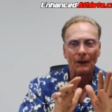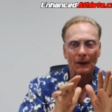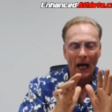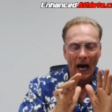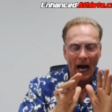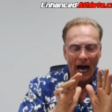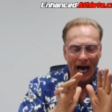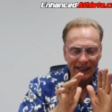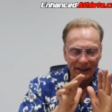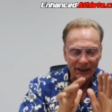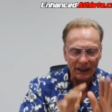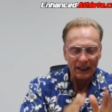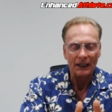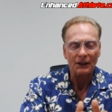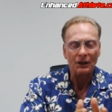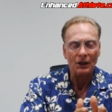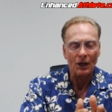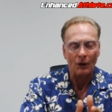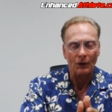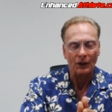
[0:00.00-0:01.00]
I did
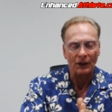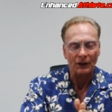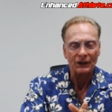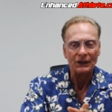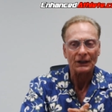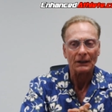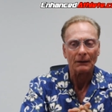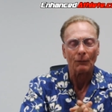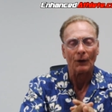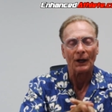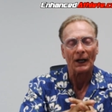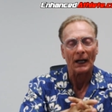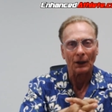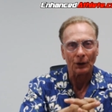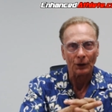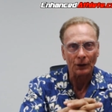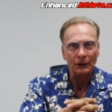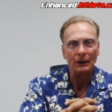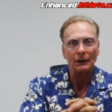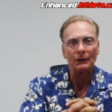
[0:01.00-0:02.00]
notice when I
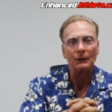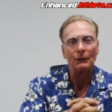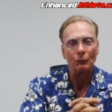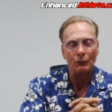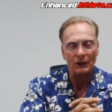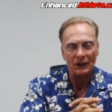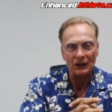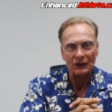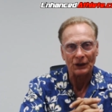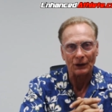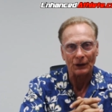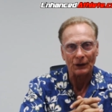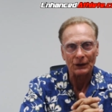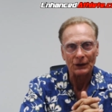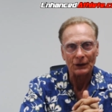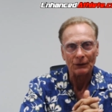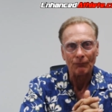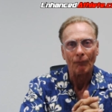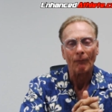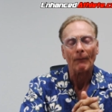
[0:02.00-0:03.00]
looked at the
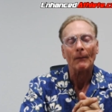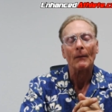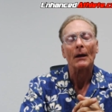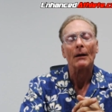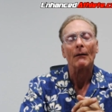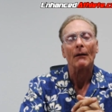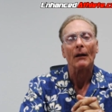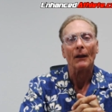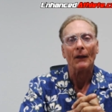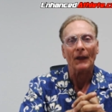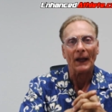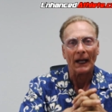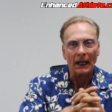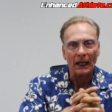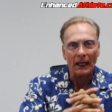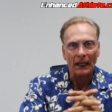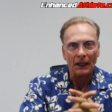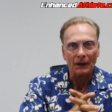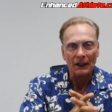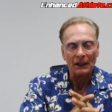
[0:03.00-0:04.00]
research that
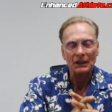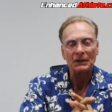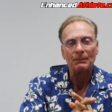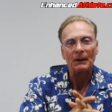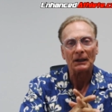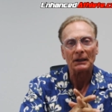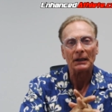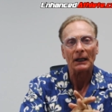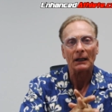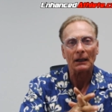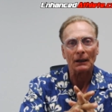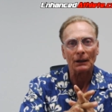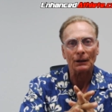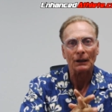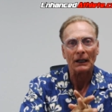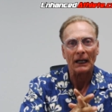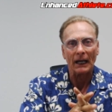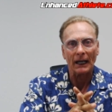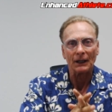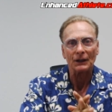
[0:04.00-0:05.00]
in this particular
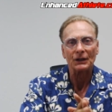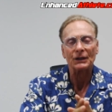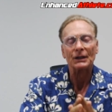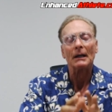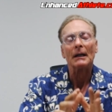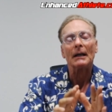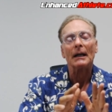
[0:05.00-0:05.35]
case,